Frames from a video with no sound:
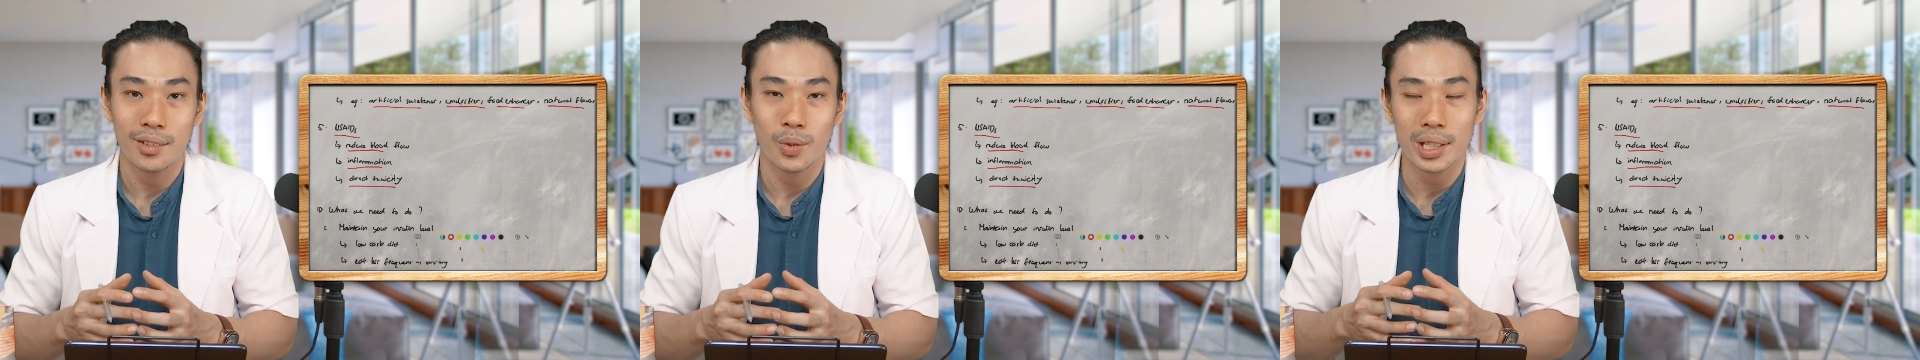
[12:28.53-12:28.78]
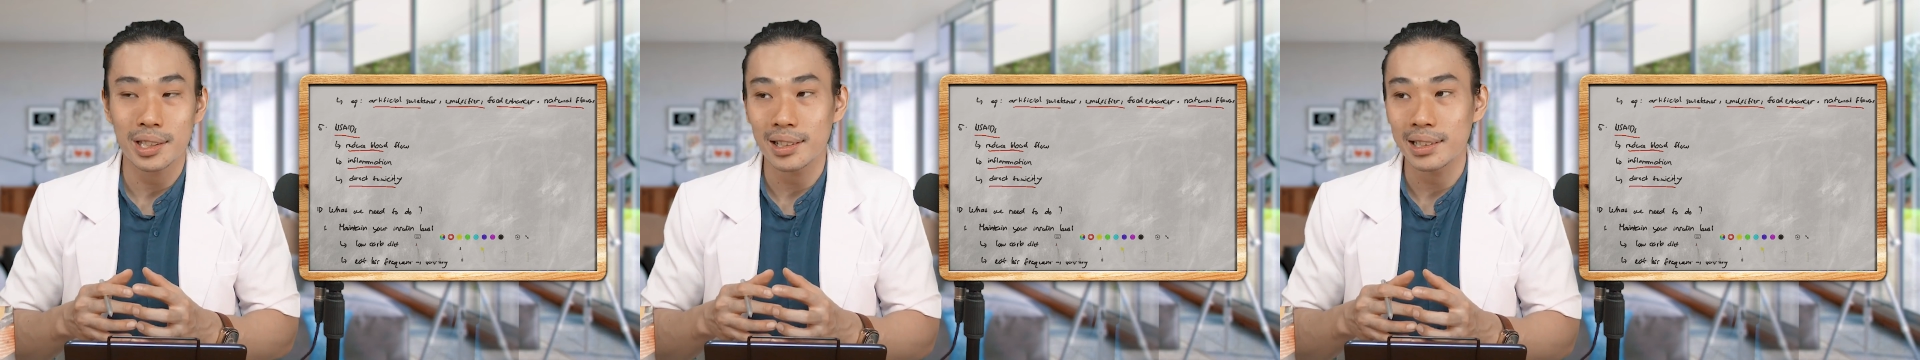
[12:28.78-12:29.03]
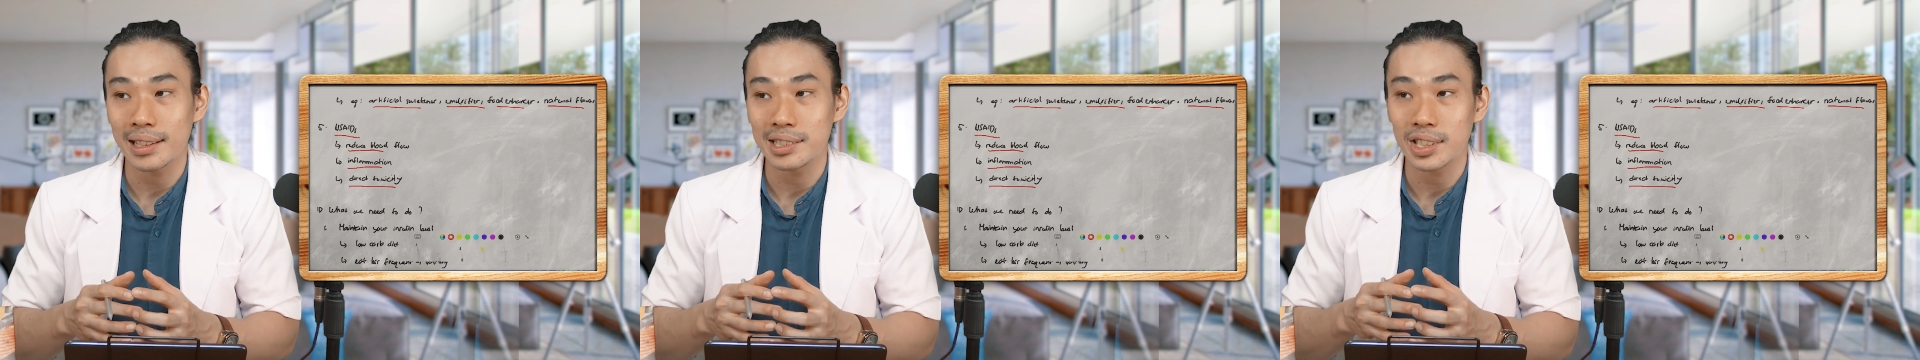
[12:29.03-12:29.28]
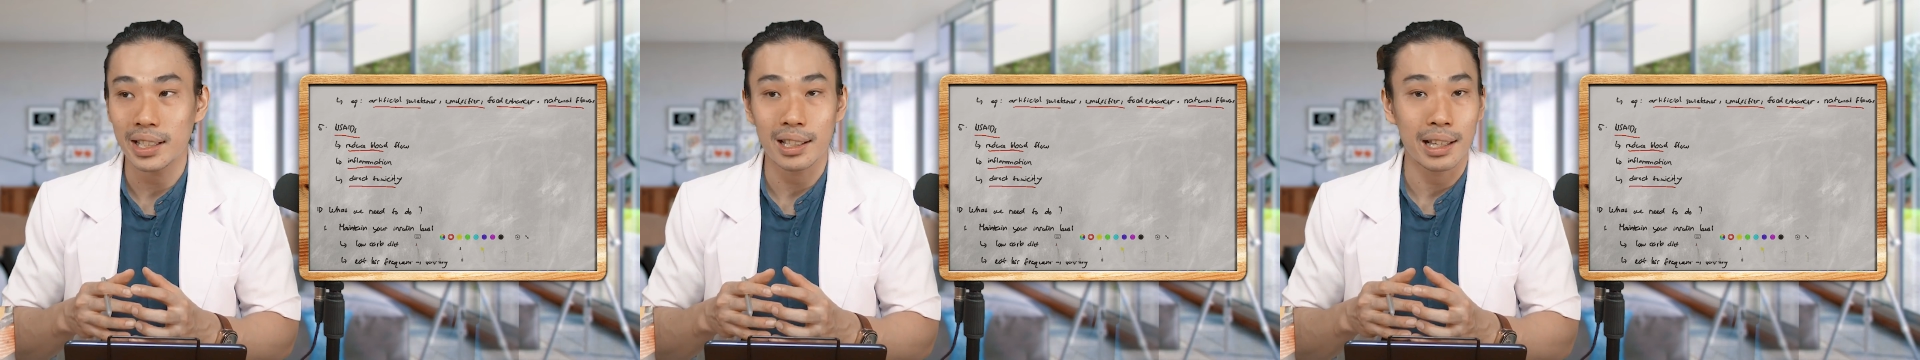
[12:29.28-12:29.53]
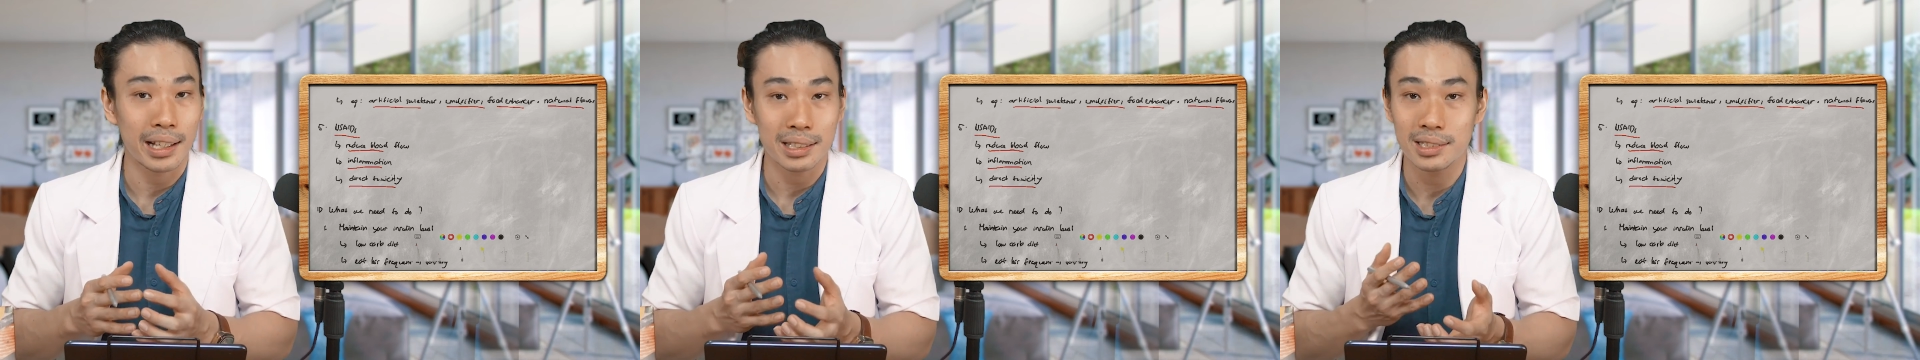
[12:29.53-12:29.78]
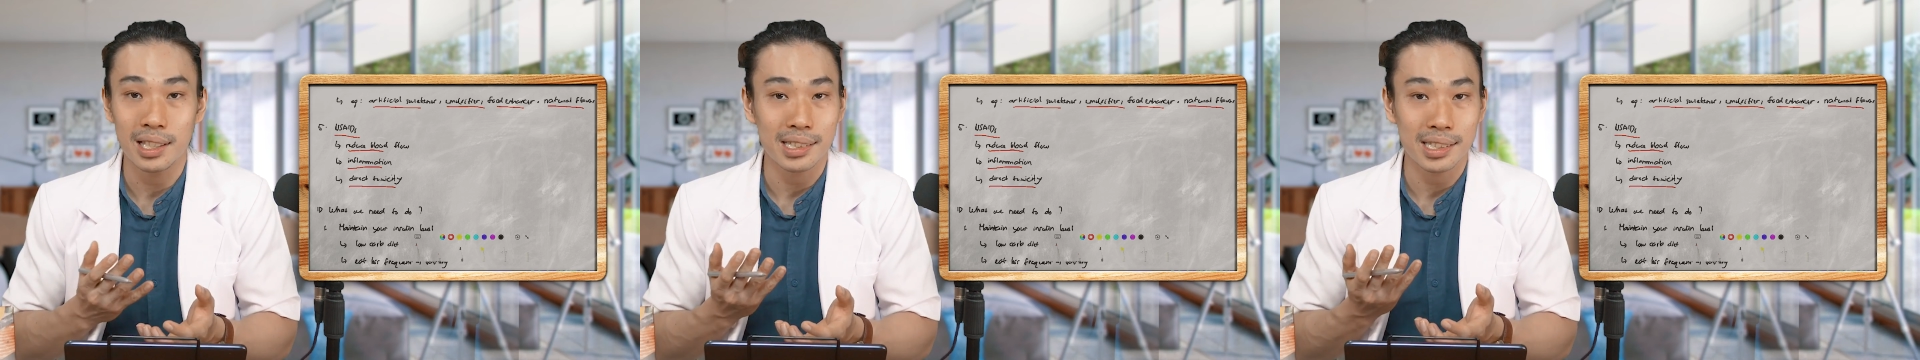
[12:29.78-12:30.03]
rather than check
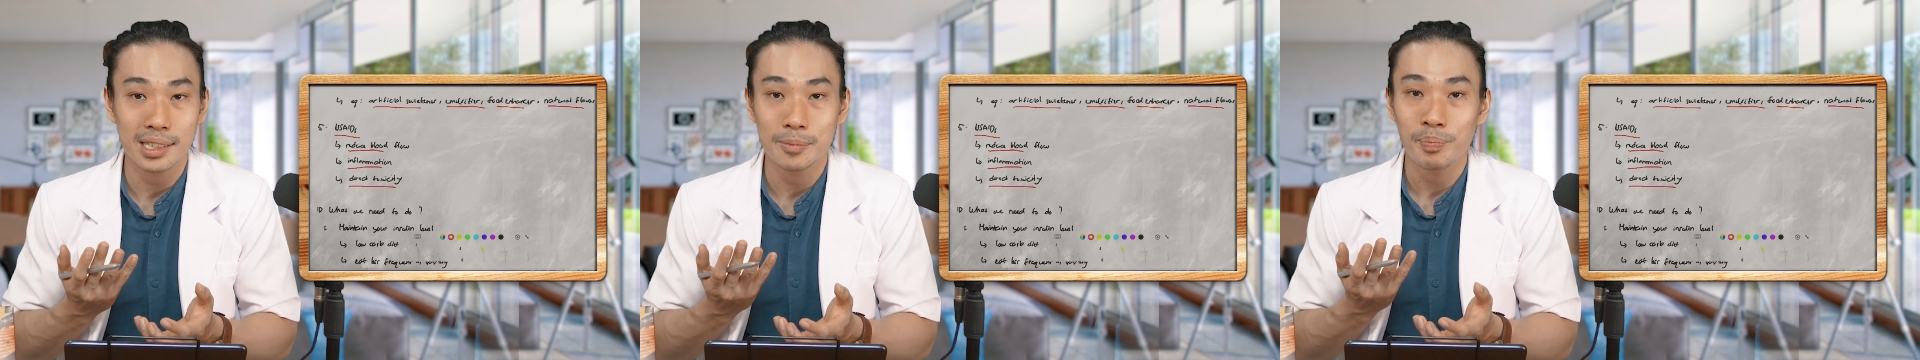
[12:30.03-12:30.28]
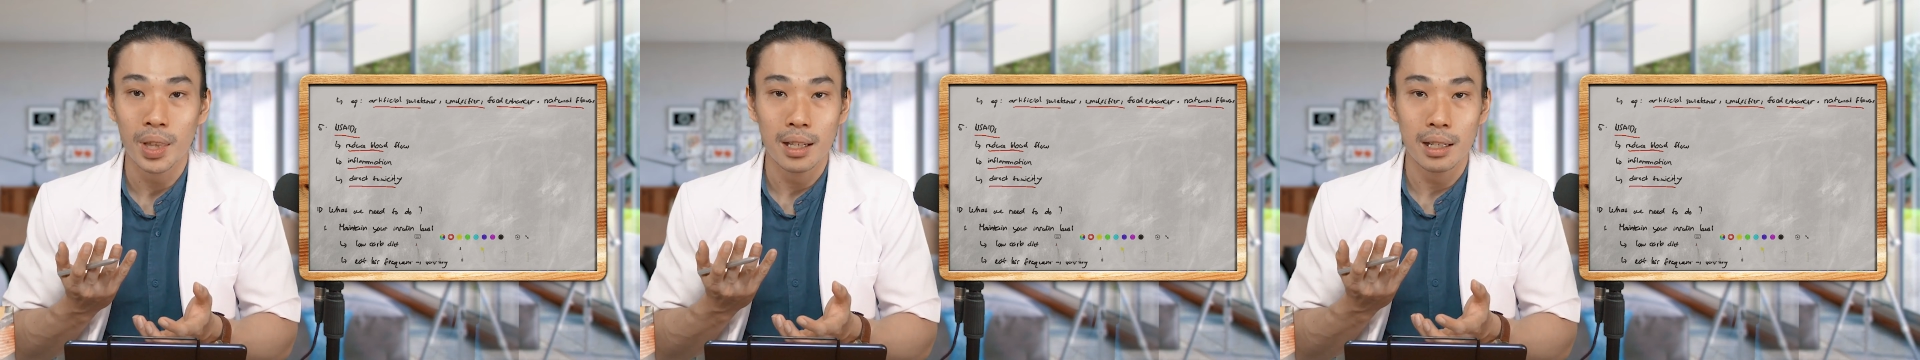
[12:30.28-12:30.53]
like just